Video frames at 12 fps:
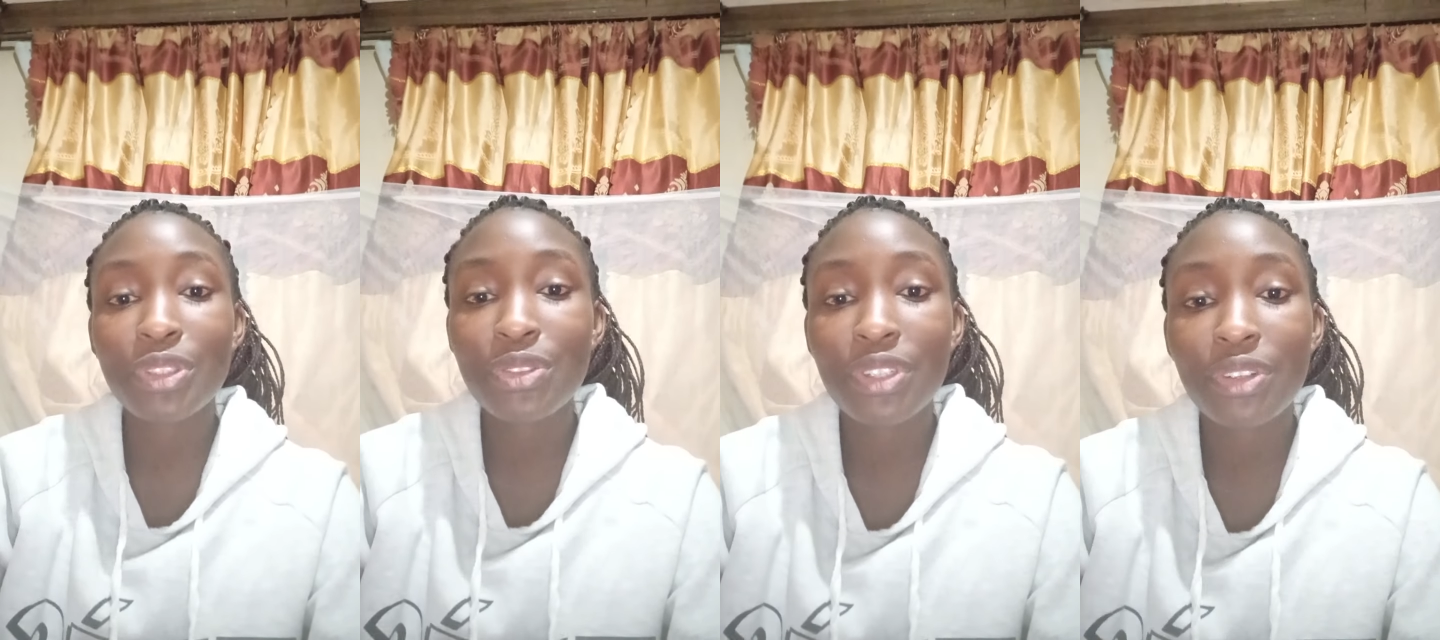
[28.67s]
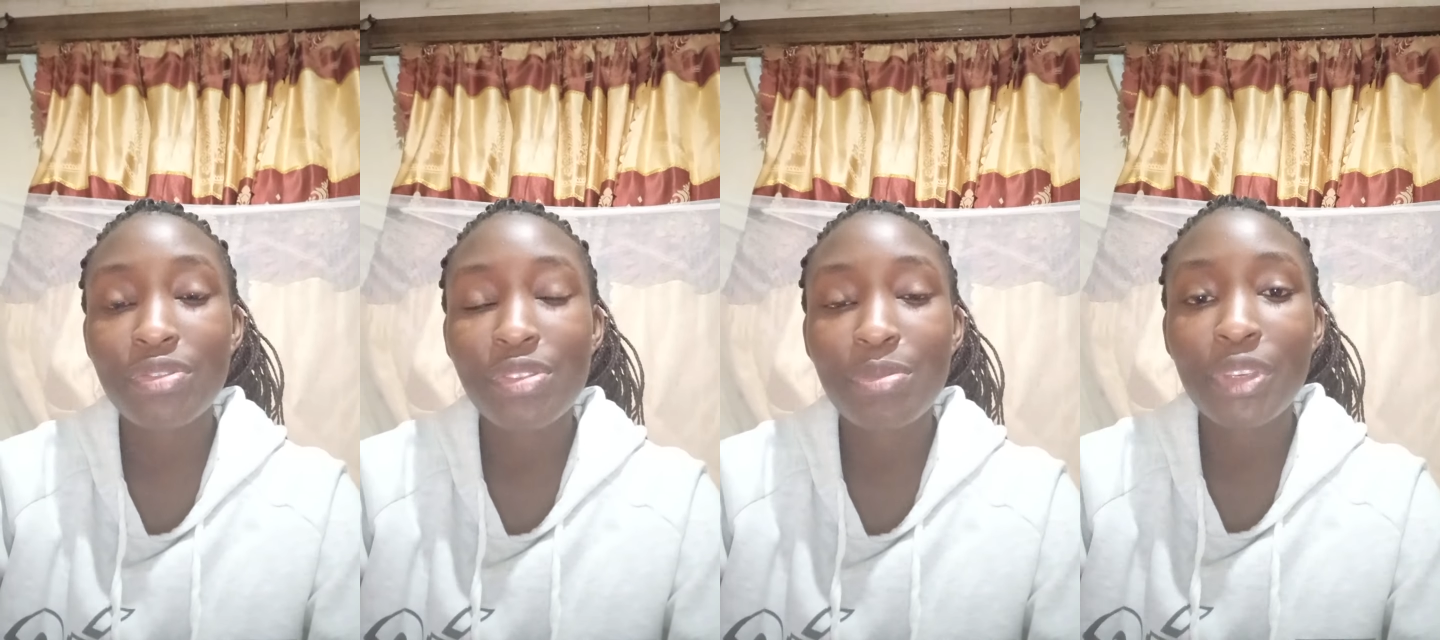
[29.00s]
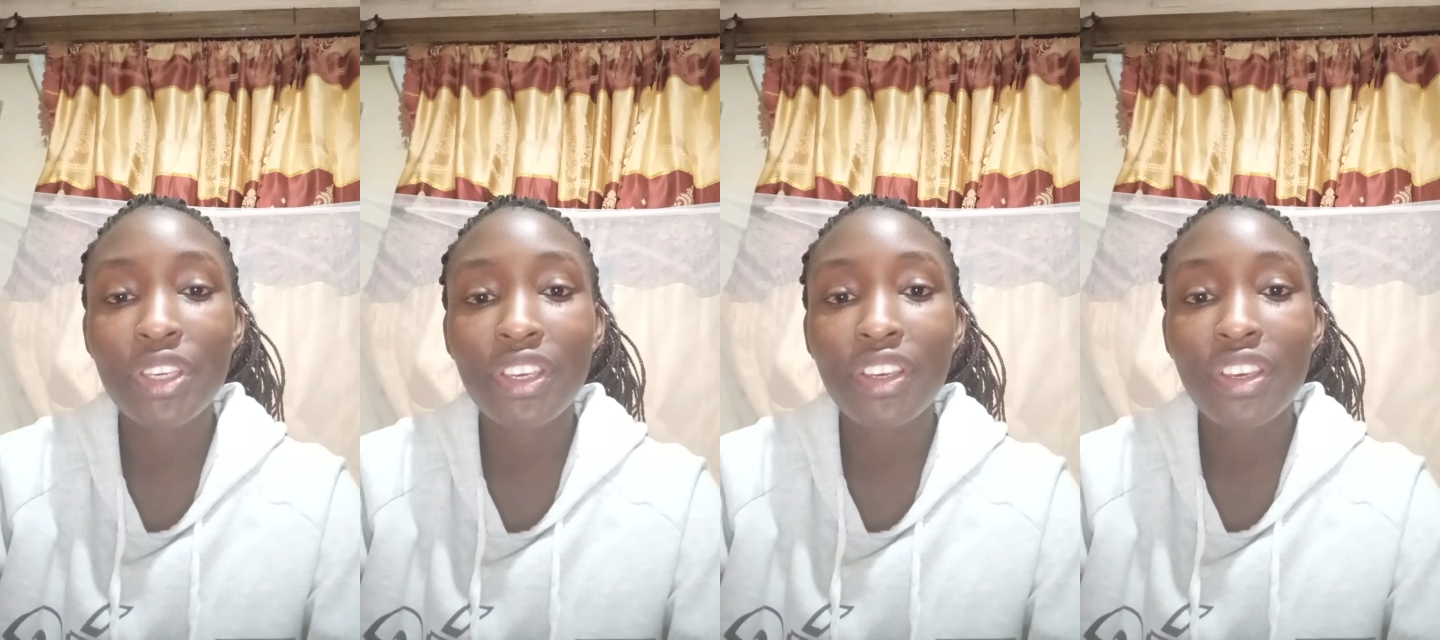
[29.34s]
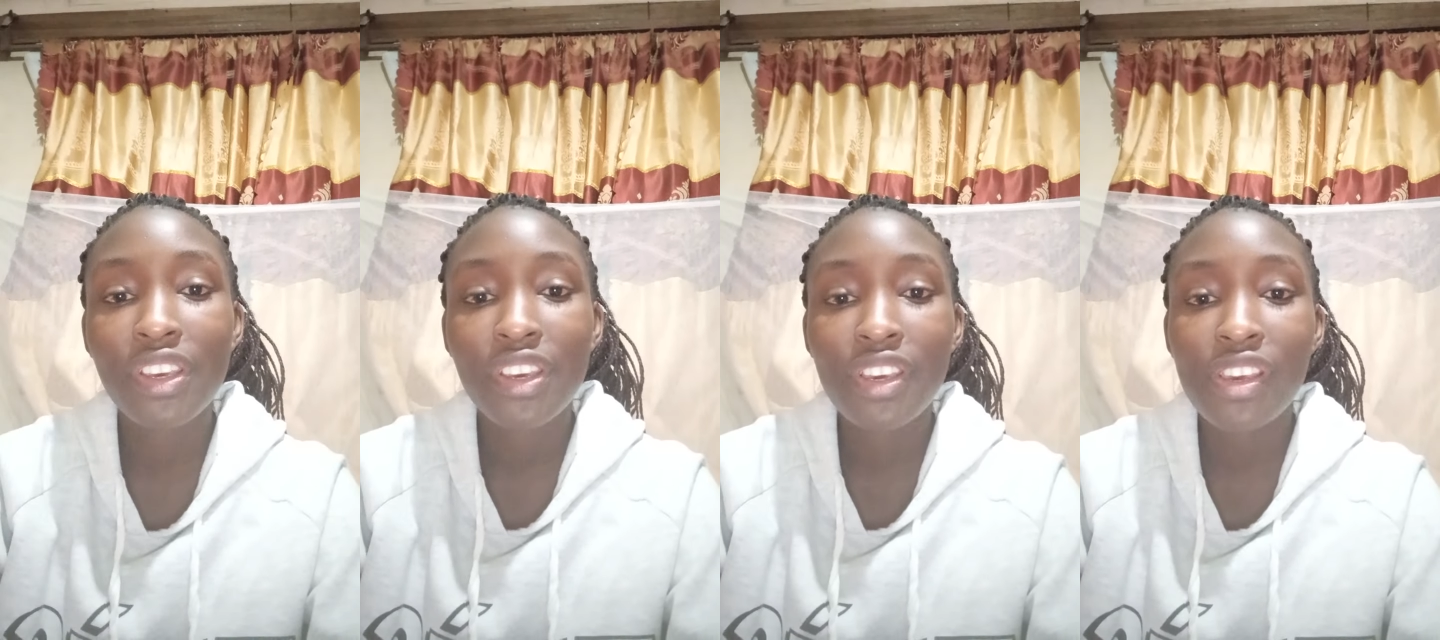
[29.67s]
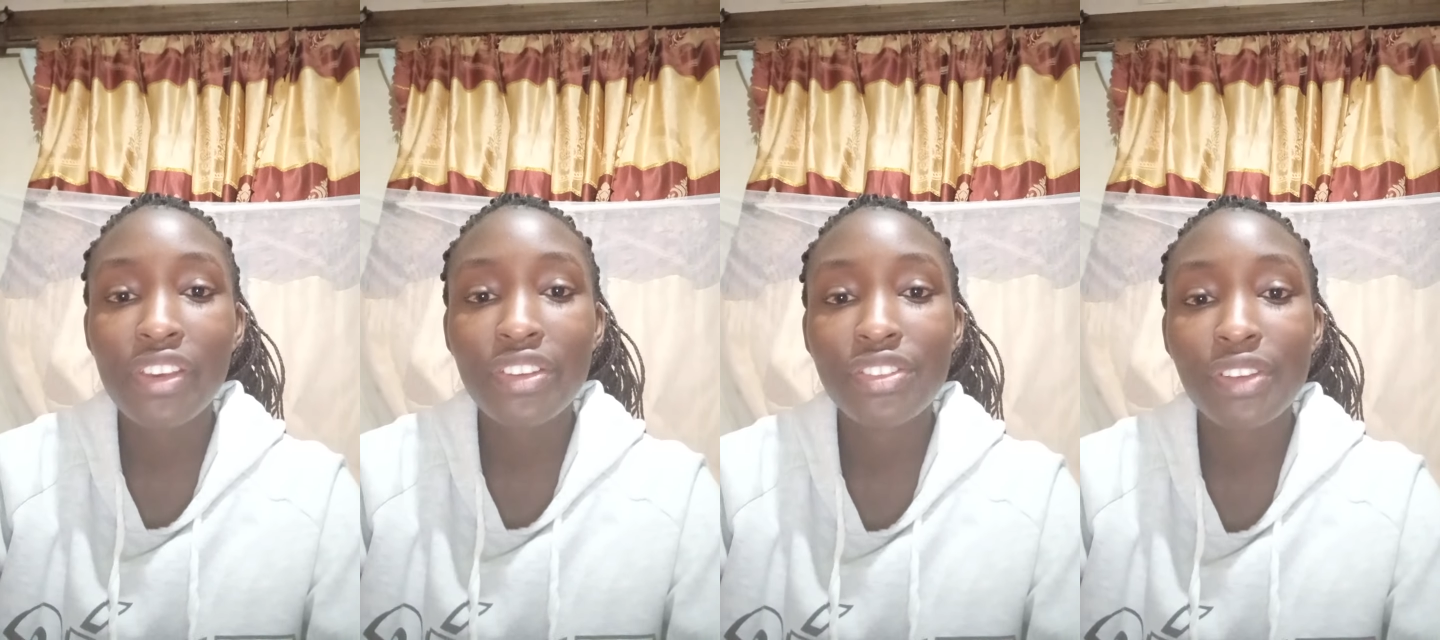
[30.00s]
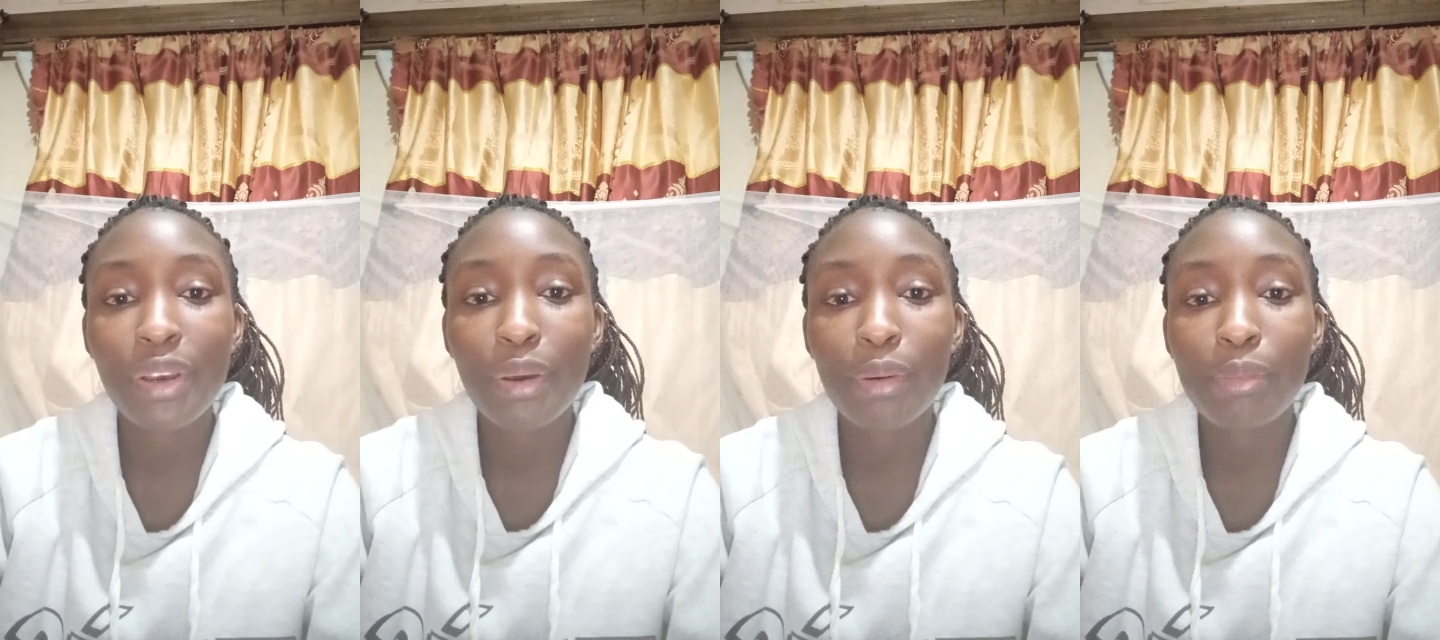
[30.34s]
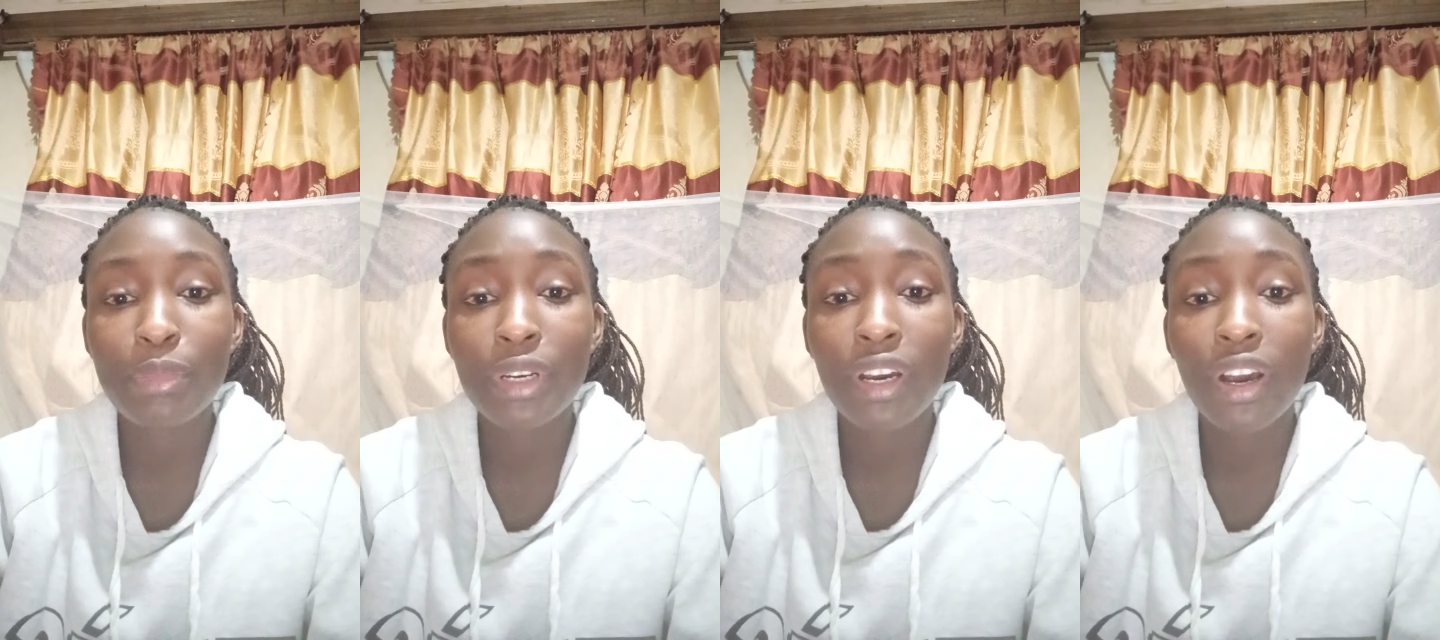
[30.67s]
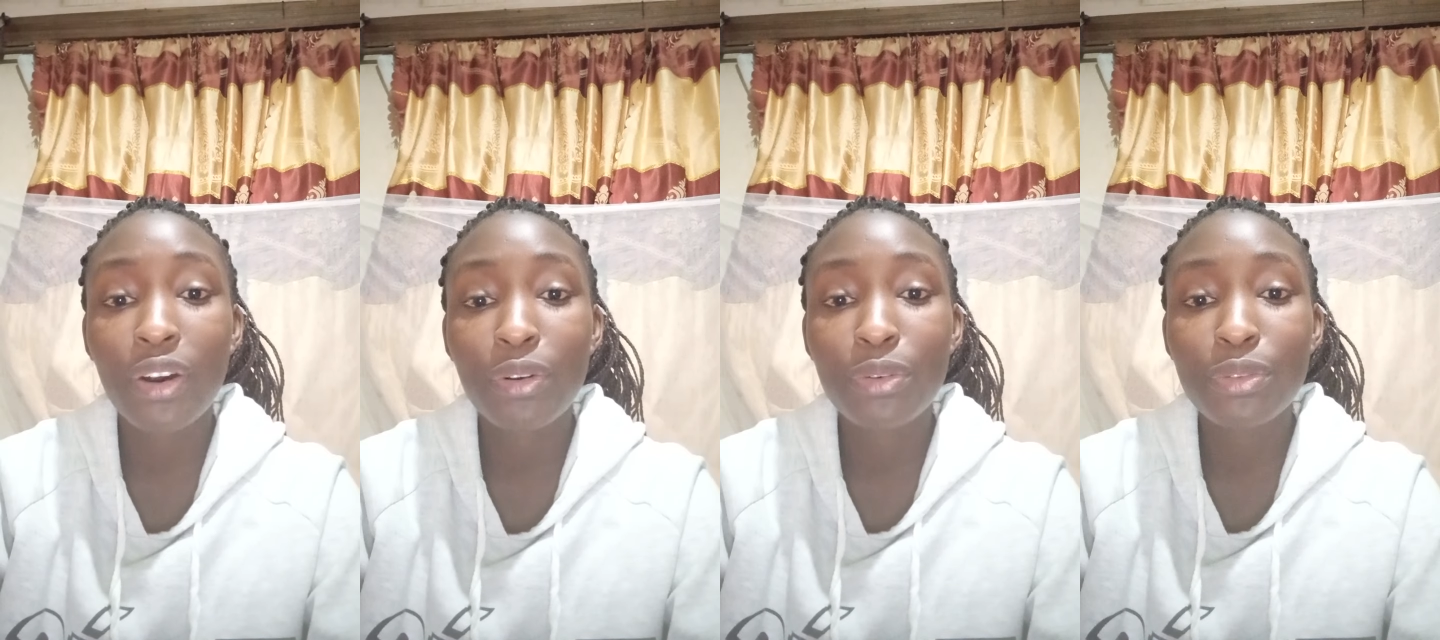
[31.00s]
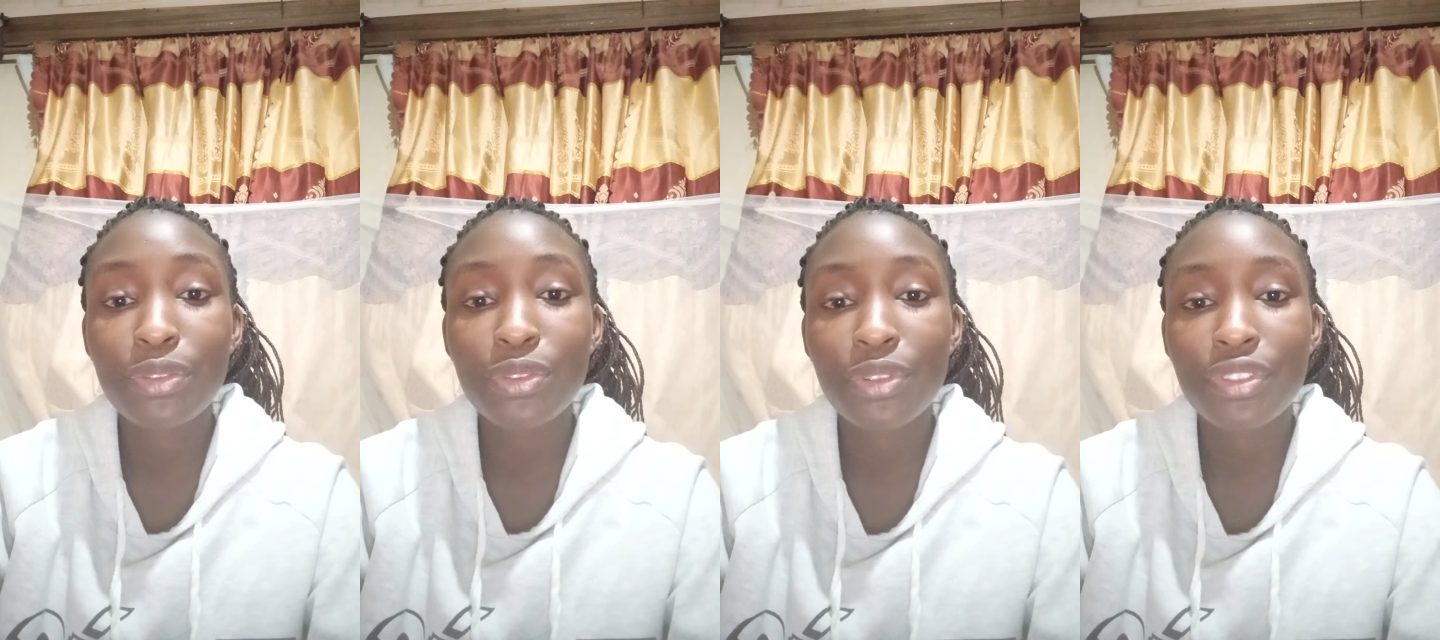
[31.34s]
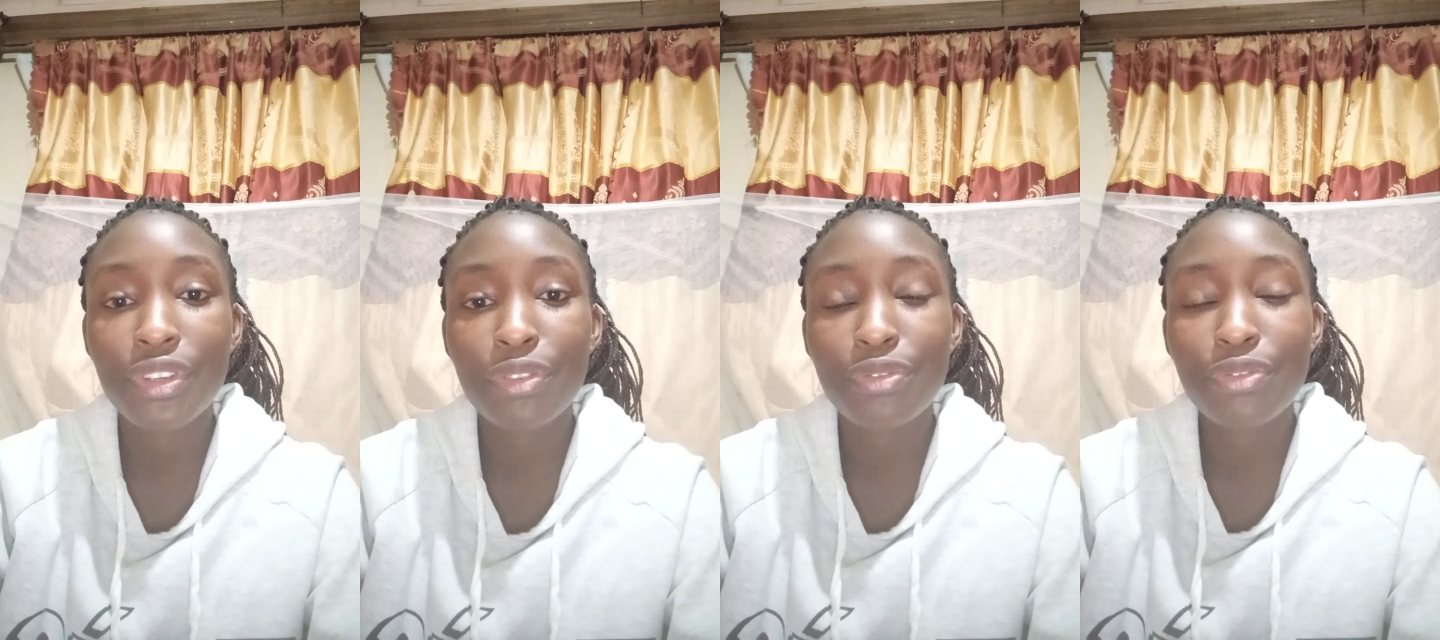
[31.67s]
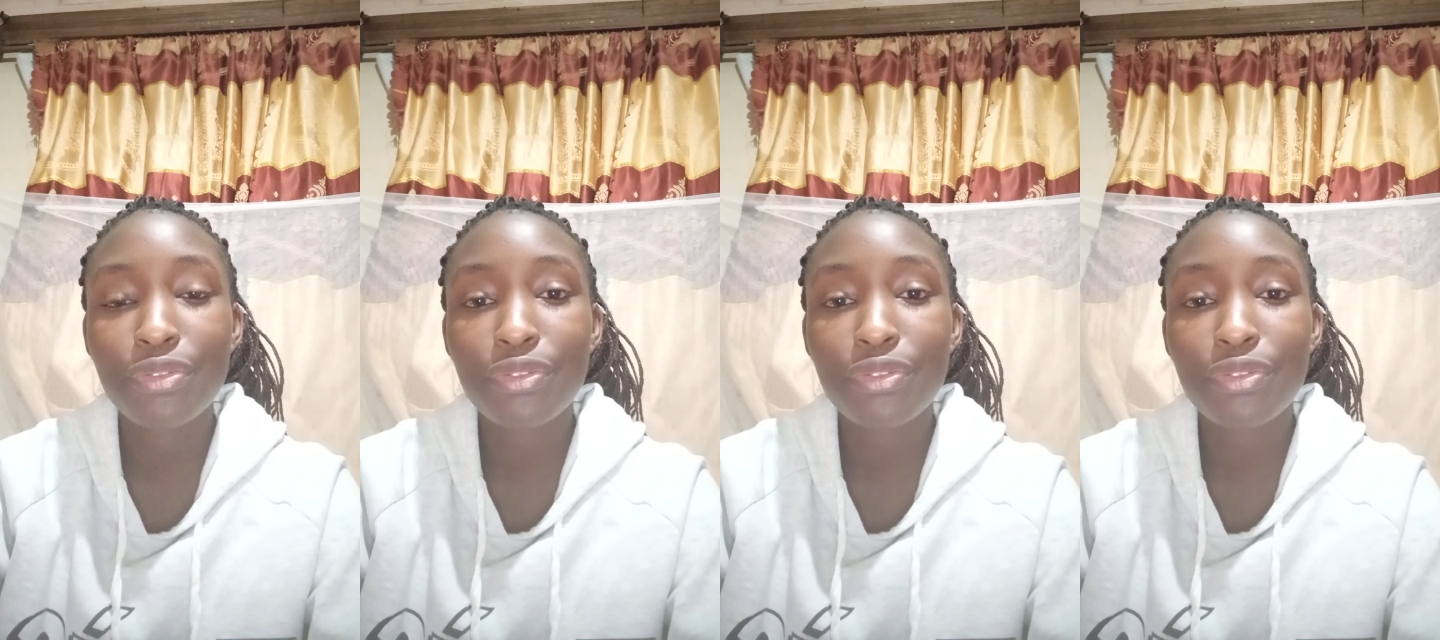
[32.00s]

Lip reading: stood out for me is how Joseph